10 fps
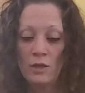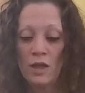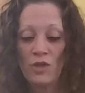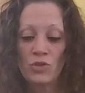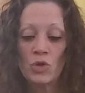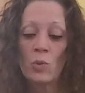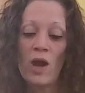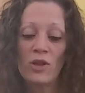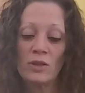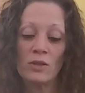And
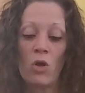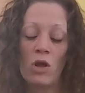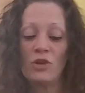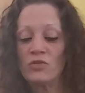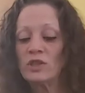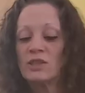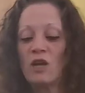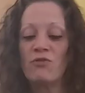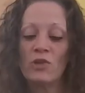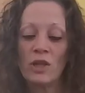throughout all of this, I
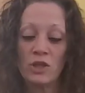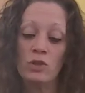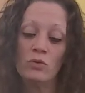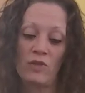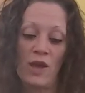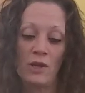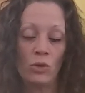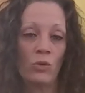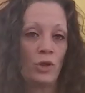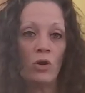feel like you've had a
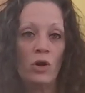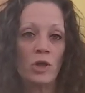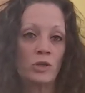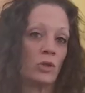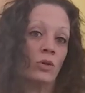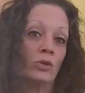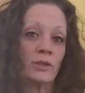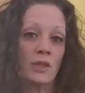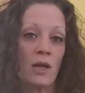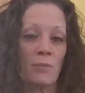loyal heart the whole
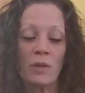time.